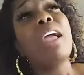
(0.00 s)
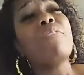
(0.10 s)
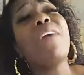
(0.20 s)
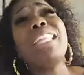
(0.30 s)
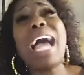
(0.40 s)

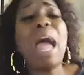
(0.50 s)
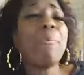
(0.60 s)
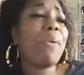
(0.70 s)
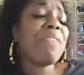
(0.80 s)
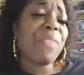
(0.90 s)
Father, I
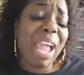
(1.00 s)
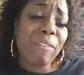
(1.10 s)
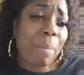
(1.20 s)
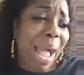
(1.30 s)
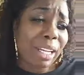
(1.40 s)
pray for
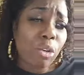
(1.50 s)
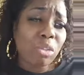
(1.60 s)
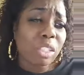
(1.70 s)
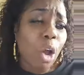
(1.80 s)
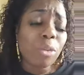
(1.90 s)
everybody who
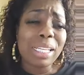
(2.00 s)
sowed